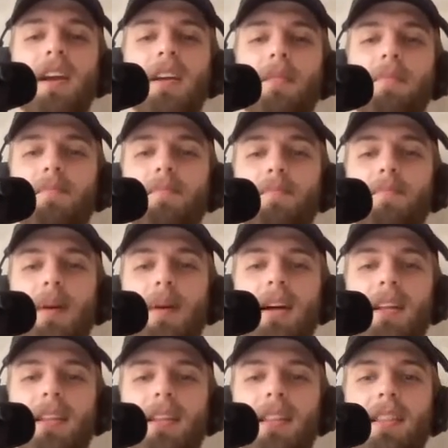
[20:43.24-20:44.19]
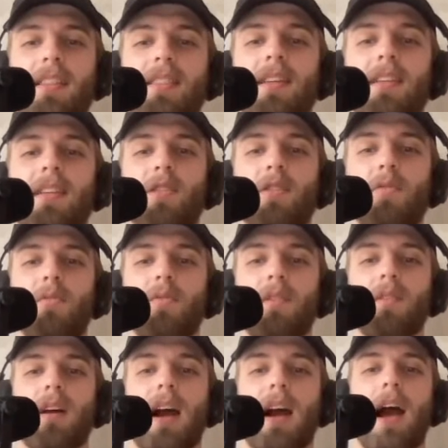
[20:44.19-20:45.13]
soft. but the the
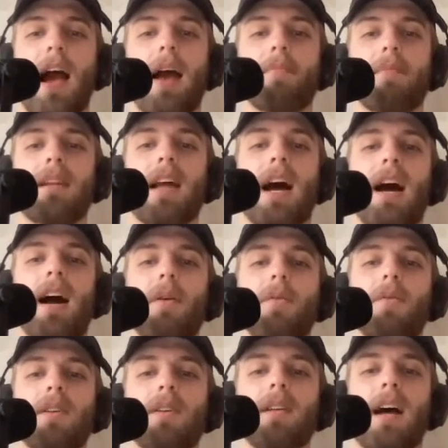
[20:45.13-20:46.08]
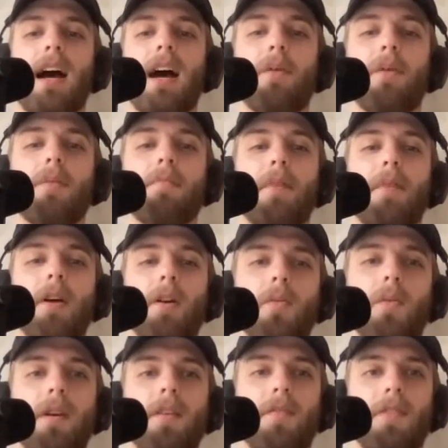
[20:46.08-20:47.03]
I, I mean, I would I would mark
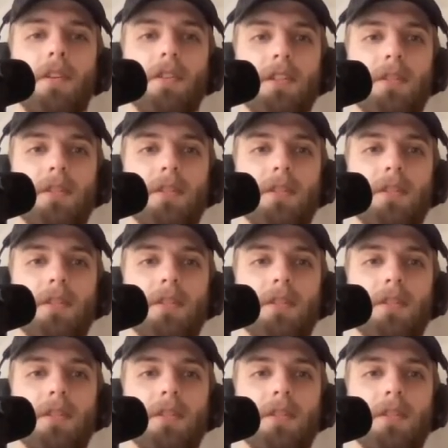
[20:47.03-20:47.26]
one of those